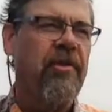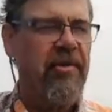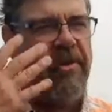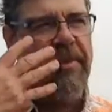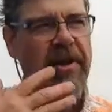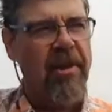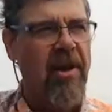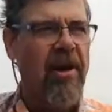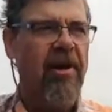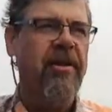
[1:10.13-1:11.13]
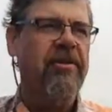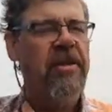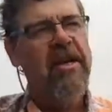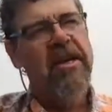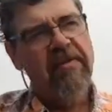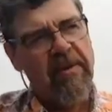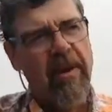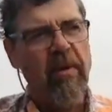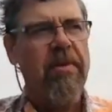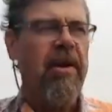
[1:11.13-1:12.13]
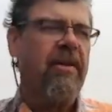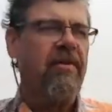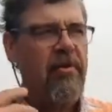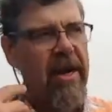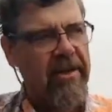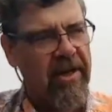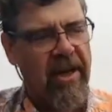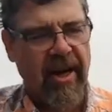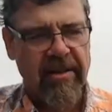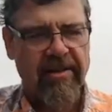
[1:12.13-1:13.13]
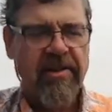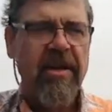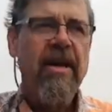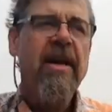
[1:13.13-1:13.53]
This could be the lungs, female reproductive tract, the guts.